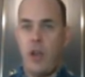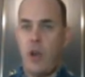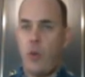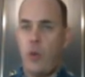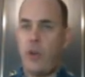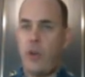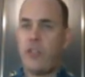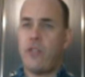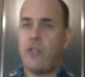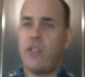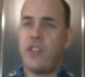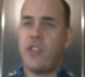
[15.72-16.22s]

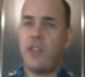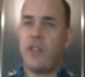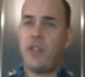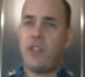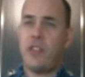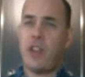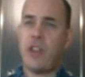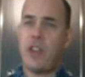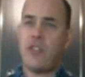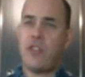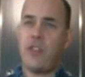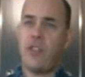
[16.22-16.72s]
Western
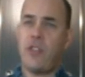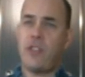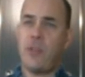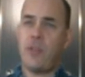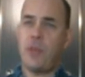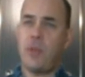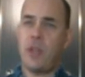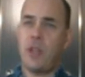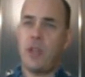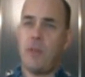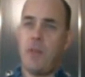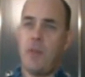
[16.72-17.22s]
civilization is
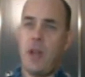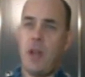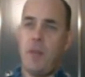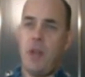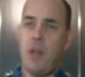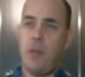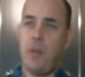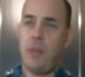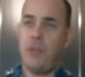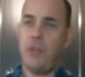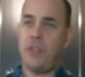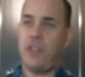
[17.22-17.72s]
something that many
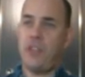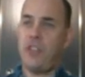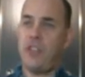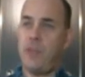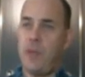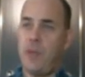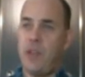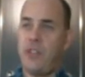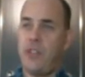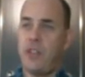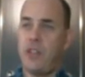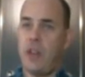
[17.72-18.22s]
people
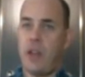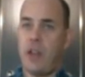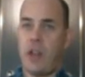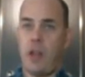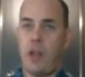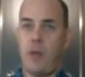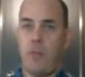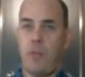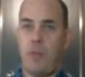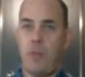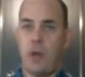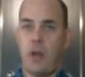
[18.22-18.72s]
dismiss
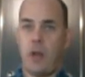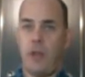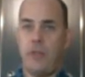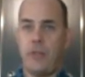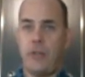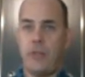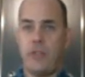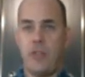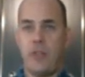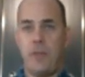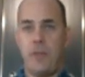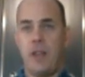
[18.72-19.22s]
today, but
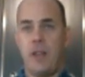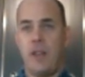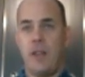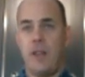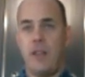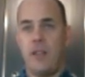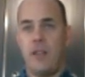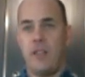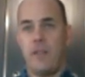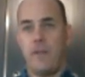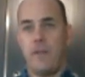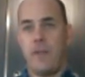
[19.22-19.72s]
also something
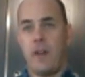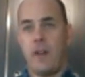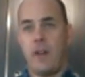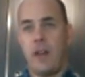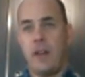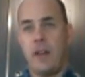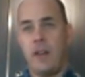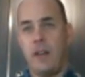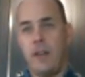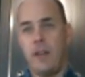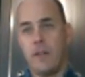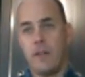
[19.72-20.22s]
that is
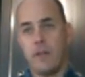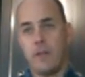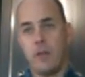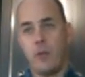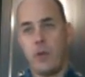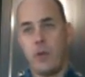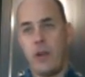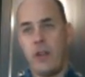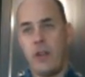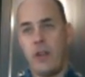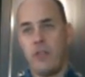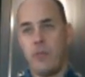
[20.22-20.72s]
defined in
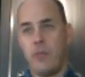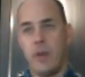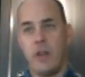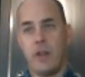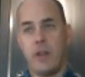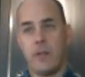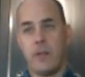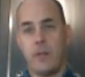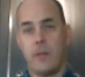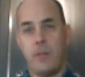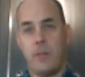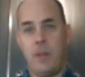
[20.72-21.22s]
different ways by
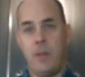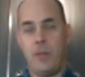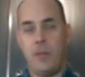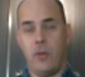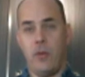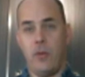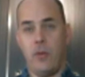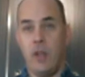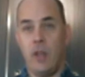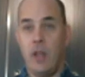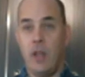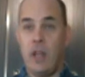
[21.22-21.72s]
different
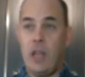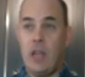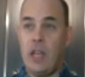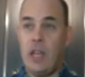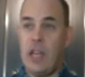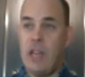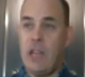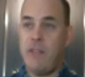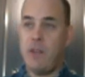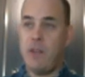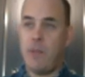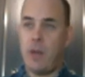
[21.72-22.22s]
people,
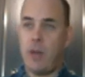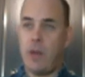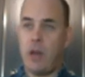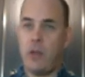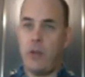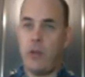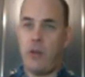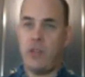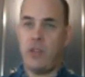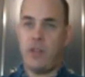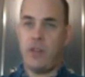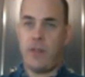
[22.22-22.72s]
even
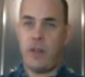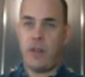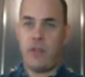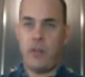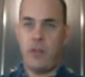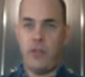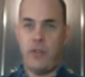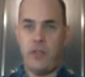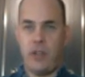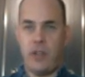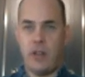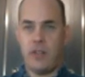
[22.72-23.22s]
among those of
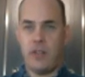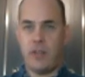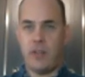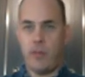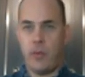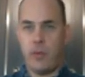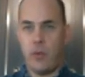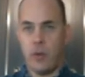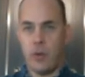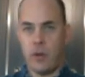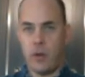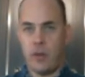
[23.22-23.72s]
us who see its
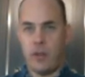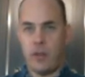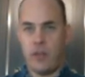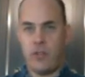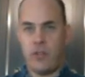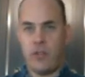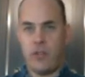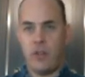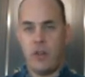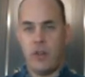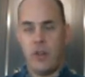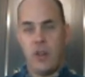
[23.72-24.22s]

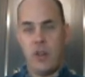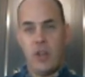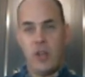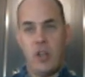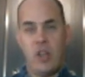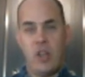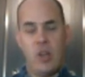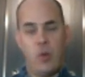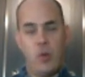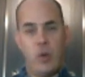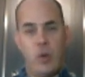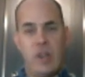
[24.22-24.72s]
importance.
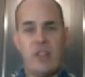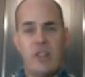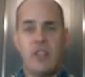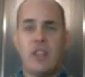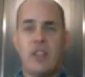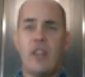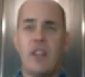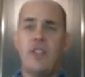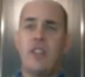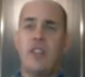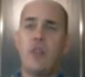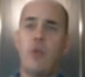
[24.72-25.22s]
When
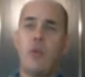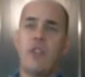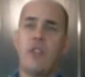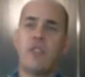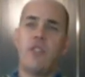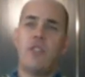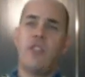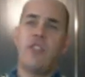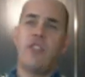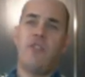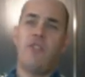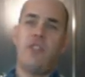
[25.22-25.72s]
discussing
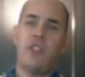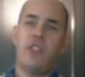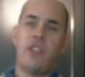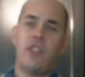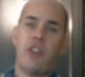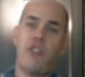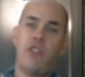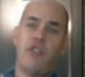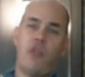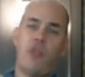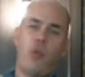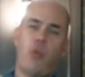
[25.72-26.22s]
Western
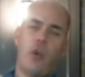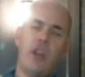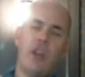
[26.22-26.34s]
civilization,